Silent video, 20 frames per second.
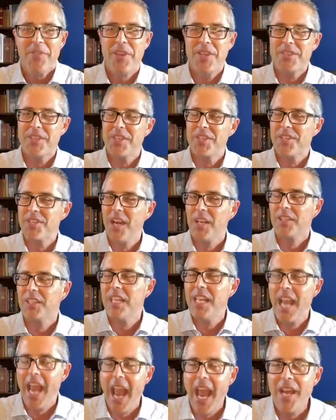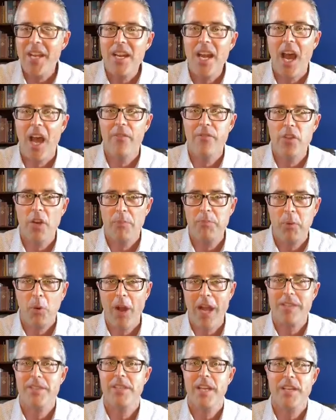This is not the end of your
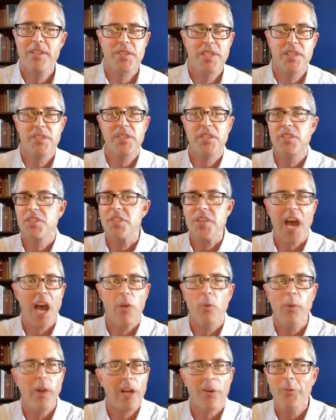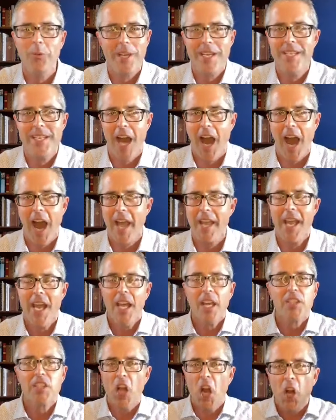process. This is not where we die.
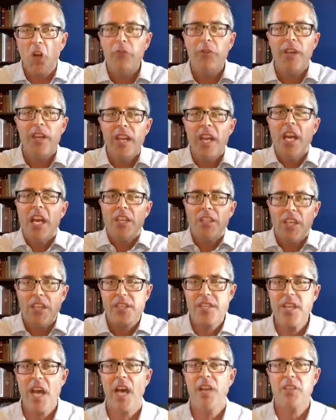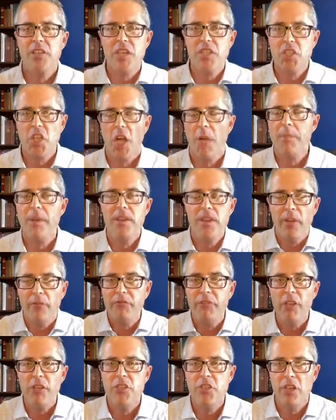COVID does not determine the
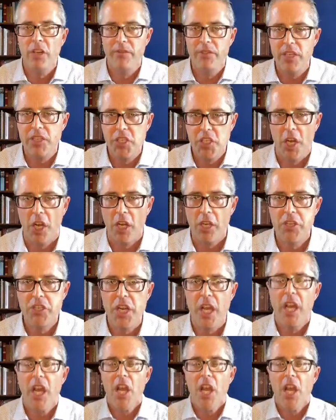future of the church.